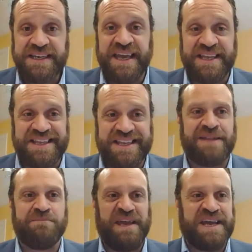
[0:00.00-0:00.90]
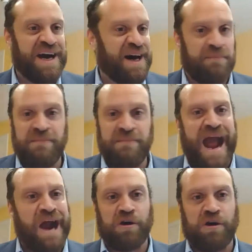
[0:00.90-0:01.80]
it can become
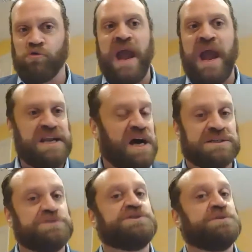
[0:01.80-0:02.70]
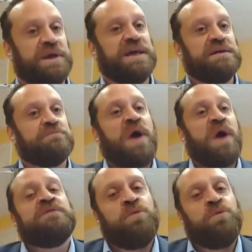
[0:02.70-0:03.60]
our great undoing,
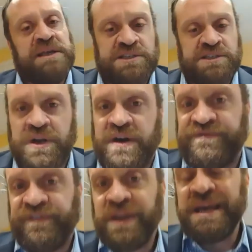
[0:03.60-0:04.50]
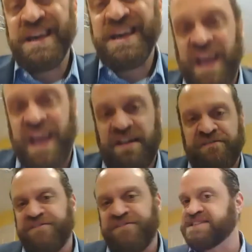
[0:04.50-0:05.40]
right? We sort of get
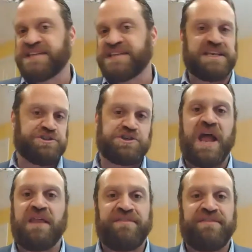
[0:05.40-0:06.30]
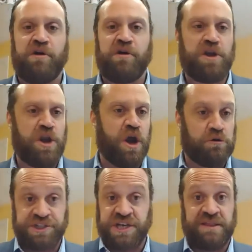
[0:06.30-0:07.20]
fixated, Jonathan, on the
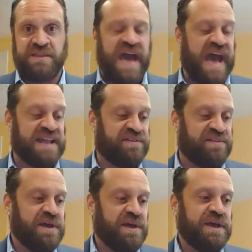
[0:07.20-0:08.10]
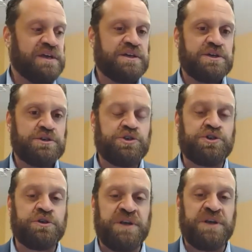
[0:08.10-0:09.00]
notion that
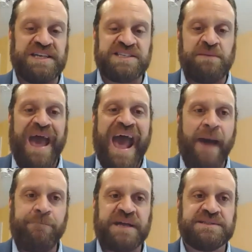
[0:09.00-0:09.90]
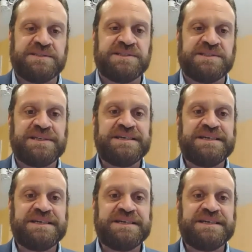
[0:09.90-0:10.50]
Judaism happens